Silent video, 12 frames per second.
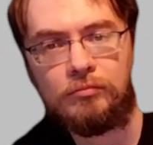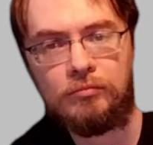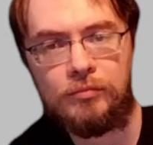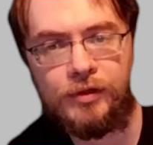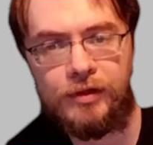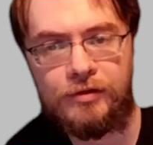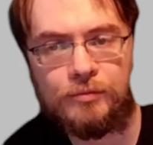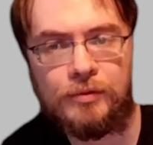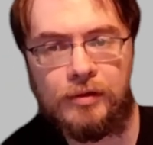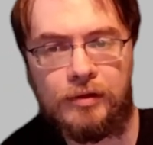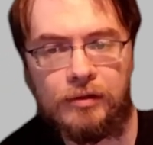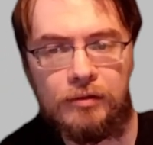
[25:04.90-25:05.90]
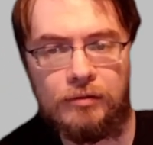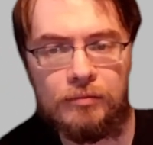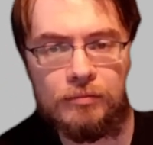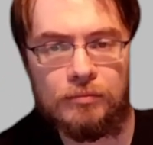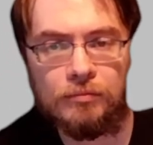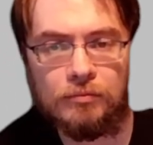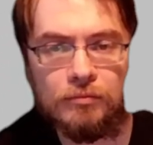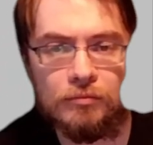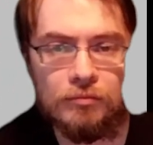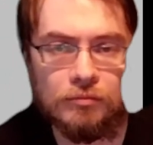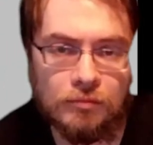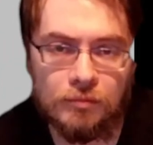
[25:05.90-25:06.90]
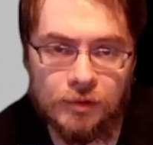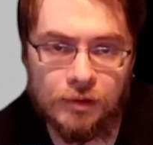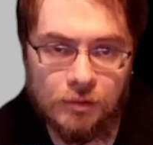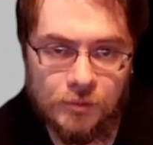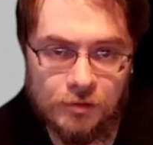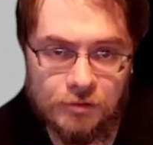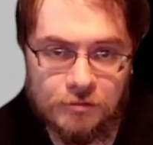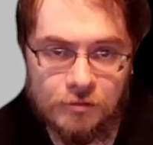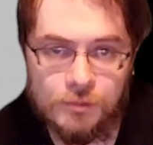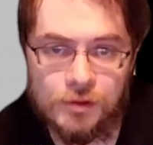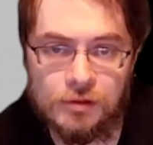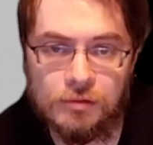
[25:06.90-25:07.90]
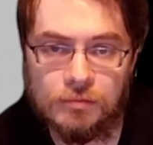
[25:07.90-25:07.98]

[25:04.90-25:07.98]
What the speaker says: So that's why I'm here streaming.